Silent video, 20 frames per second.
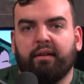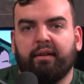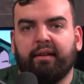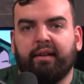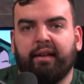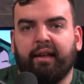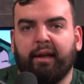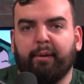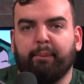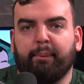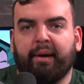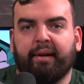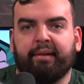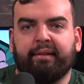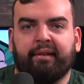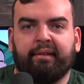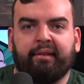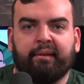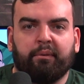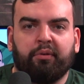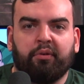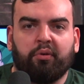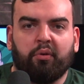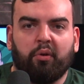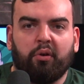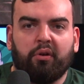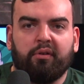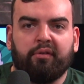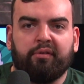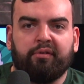get back to some
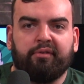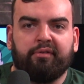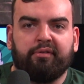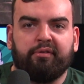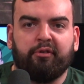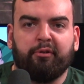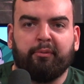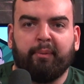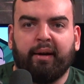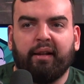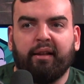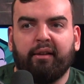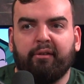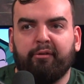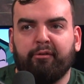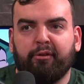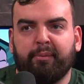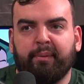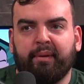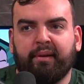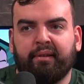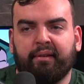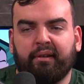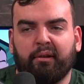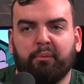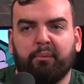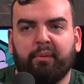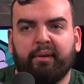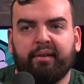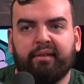sort of normality for me in some
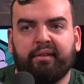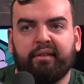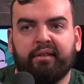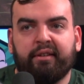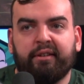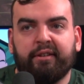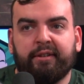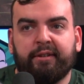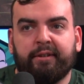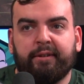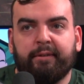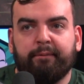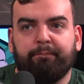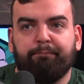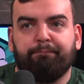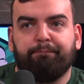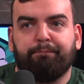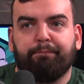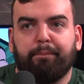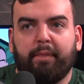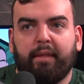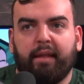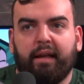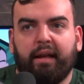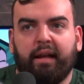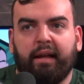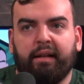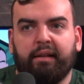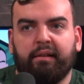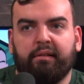ways.
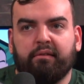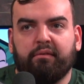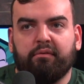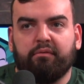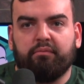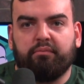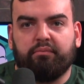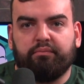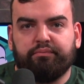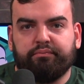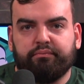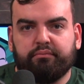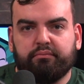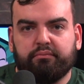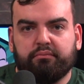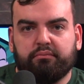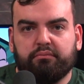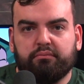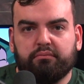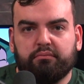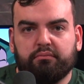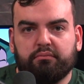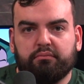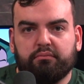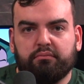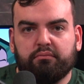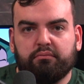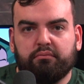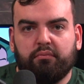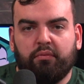And
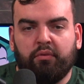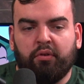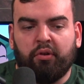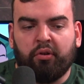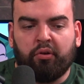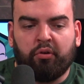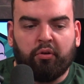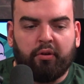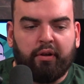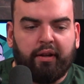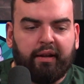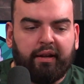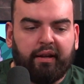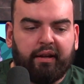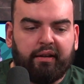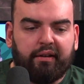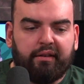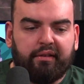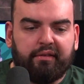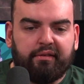you're going to get,